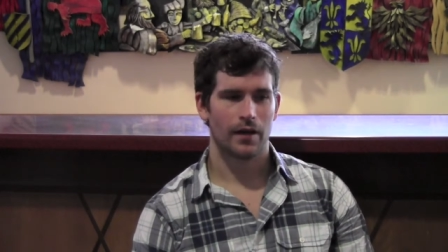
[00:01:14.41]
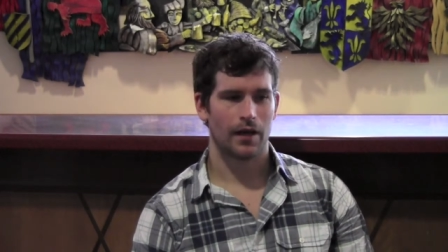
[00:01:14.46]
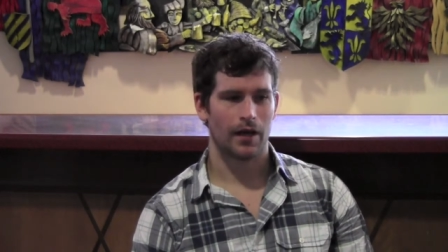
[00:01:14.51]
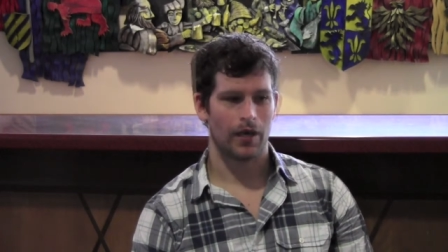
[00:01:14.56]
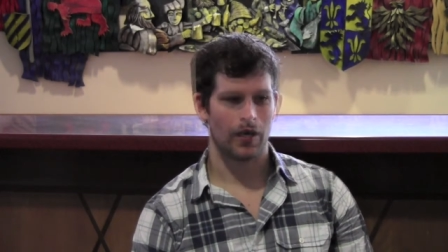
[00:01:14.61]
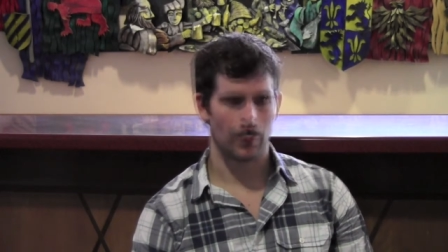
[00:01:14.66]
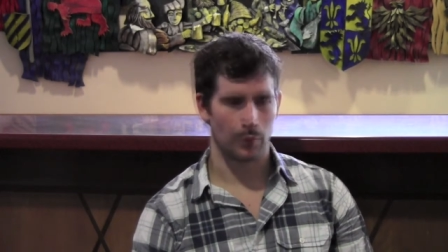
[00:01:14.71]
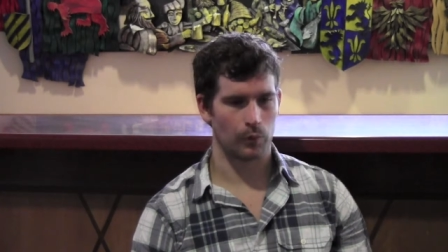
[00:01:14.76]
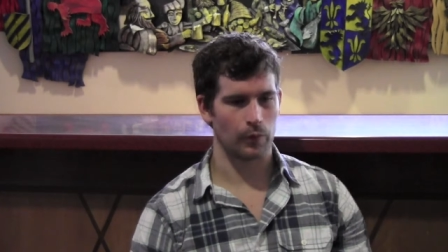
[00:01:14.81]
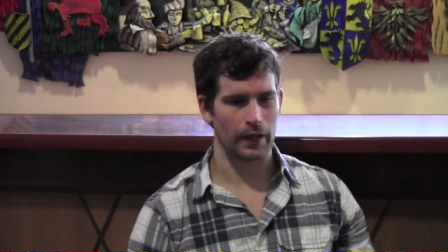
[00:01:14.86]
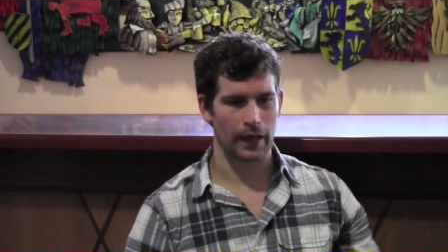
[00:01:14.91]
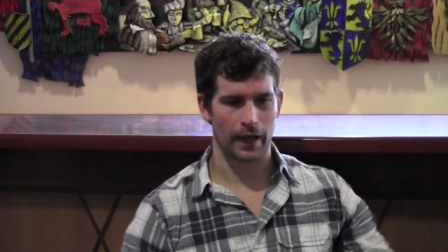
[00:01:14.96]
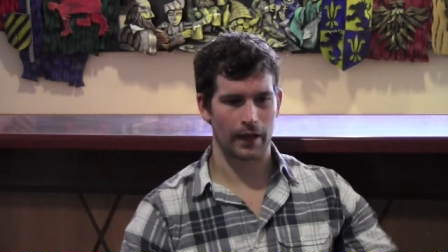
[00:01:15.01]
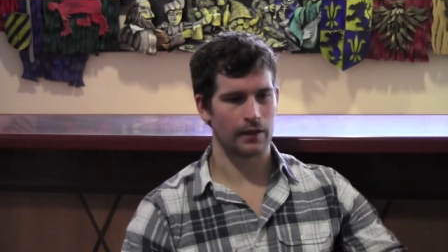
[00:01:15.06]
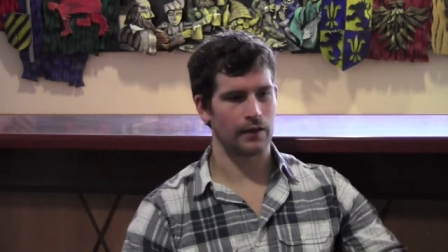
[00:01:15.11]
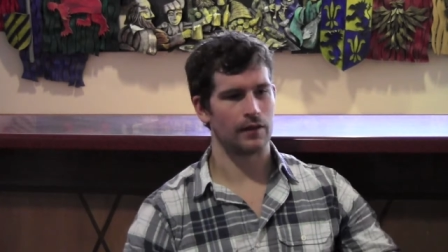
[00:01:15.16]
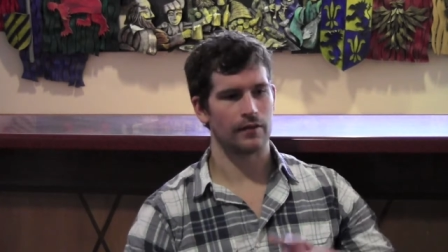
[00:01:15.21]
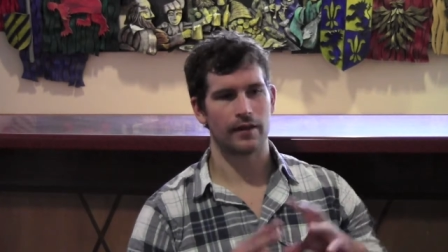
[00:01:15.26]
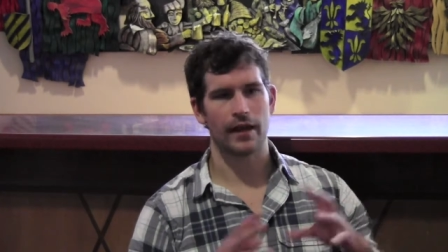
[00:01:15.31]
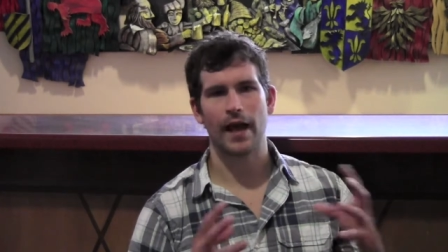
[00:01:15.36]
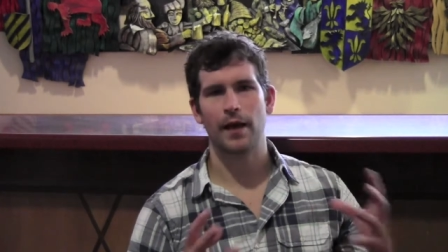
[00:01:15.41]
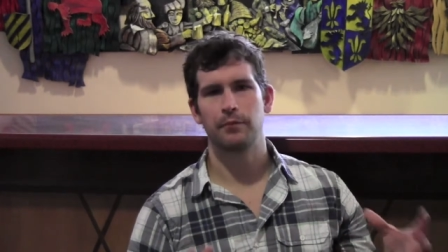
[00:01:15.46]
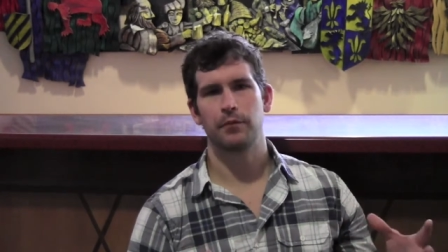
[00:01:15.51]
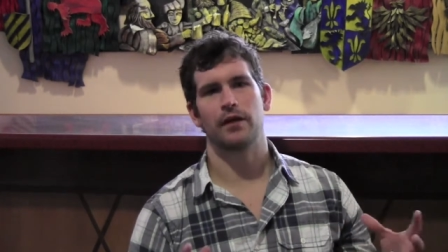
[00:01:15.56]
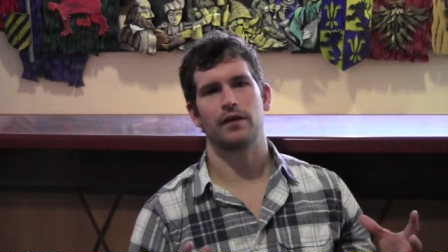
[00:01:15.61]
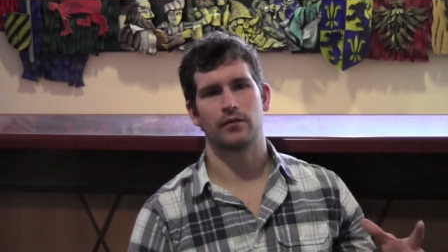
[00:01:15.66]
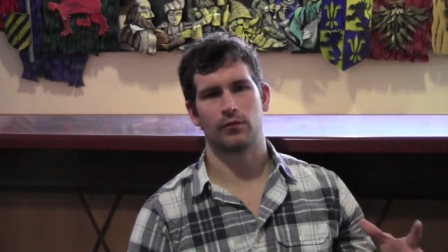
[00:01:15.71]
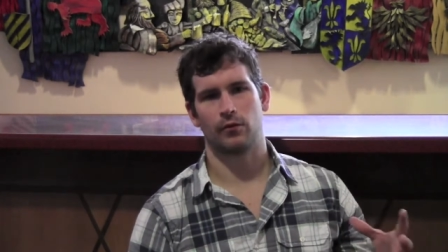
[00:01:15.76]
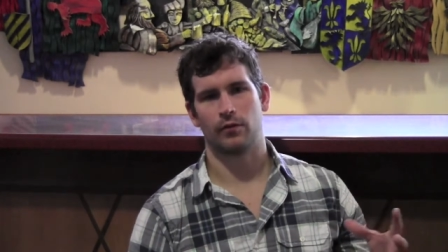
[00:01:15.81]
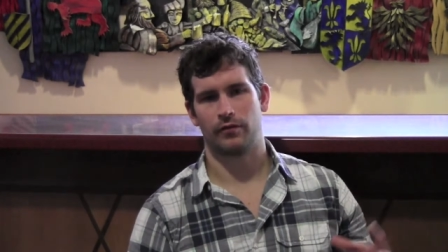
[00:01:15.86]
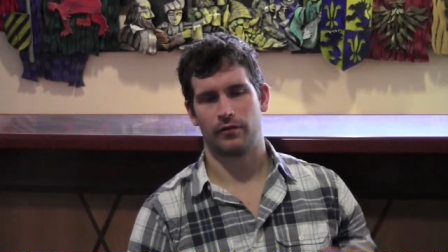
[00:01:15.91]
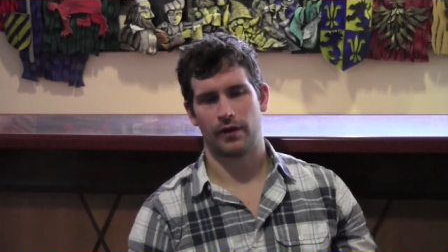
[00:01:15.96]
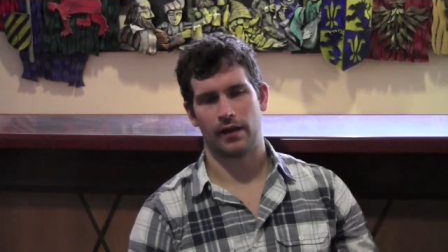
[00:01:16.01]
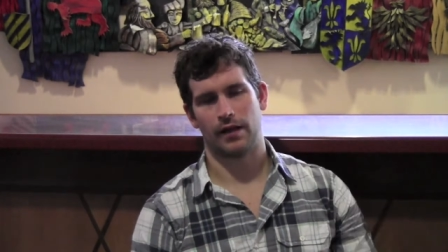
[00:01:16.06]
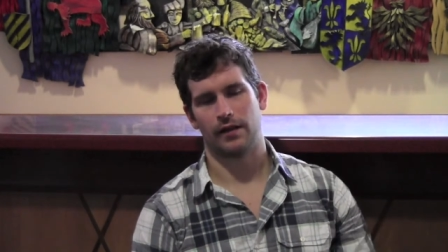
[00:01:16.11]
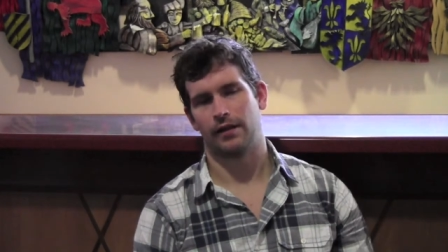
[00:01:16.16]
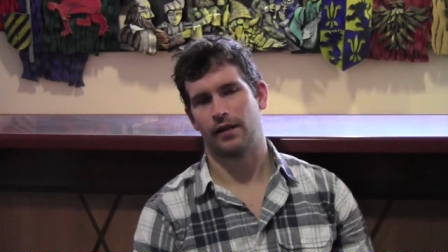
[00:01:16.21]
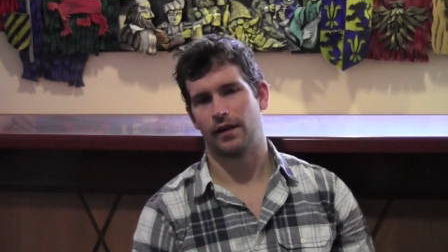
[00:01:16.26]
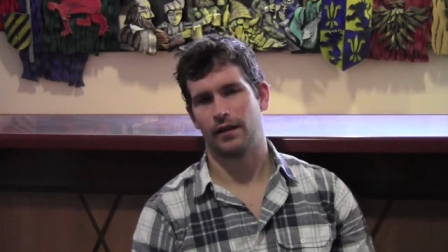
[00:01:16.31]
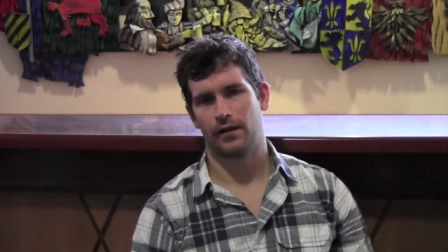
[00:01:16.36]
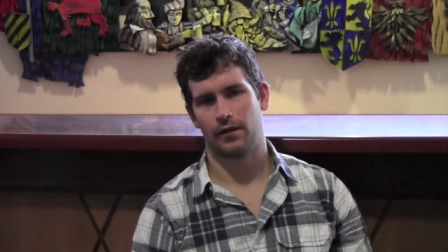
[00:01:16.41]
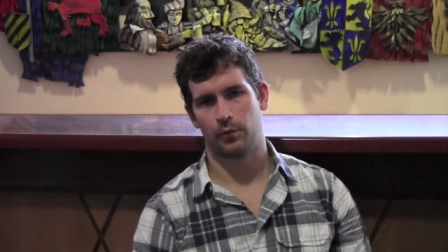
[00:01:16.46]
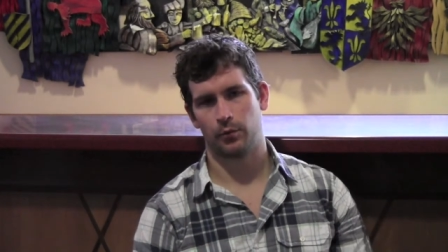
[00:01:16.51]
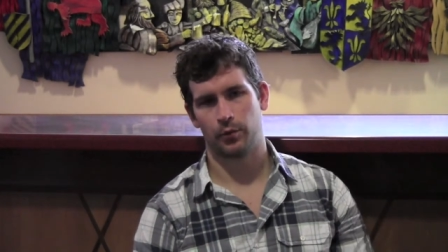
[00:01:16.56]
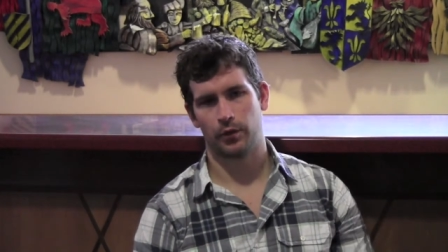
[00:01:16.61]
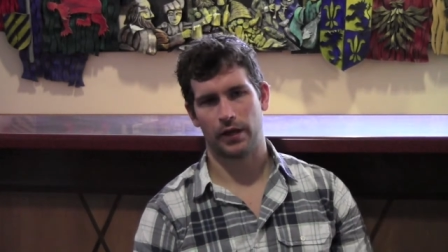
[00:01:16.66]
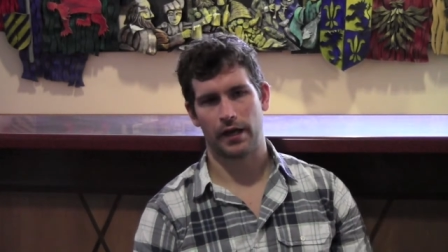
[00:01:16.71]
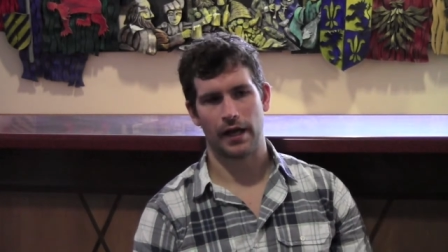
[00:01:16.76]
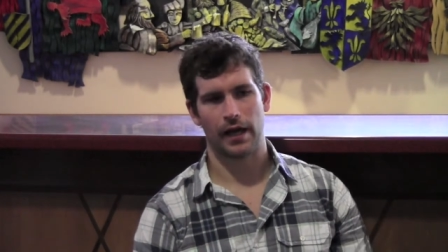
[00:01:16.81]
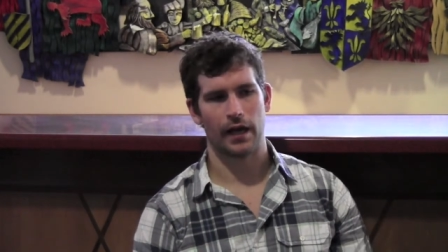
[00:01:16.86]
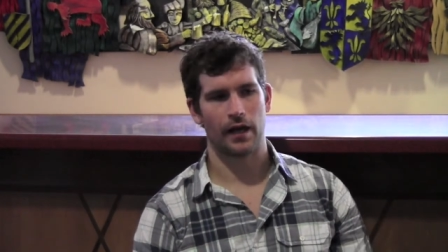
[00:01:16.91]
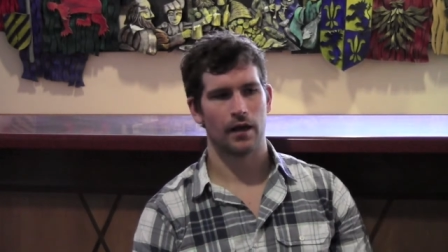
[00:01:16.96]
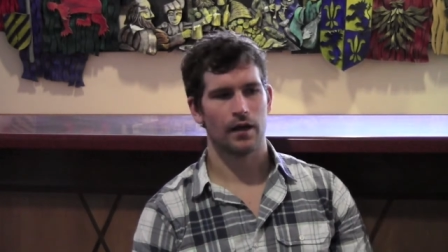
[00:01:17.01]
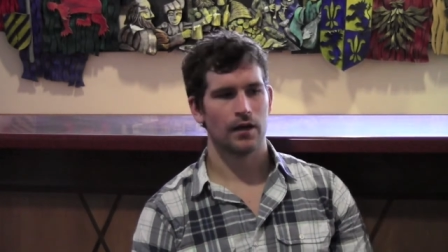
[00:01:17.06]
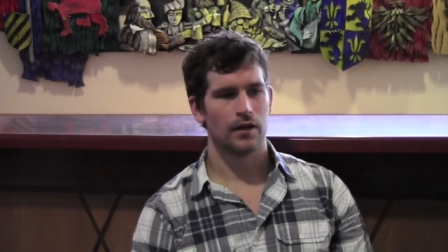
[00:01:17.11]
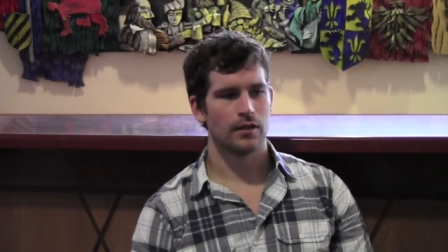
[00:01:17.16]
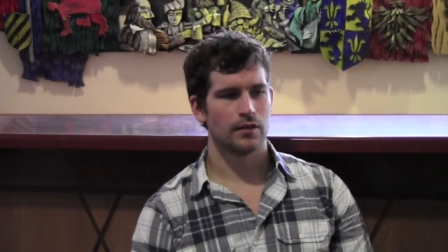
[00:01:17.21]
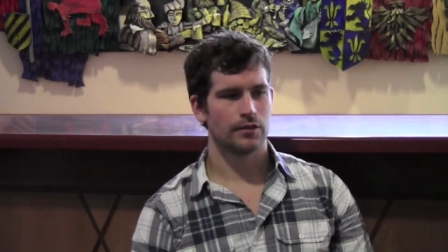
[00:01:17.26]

Uh, but we had this epic sword fight at the end of the play,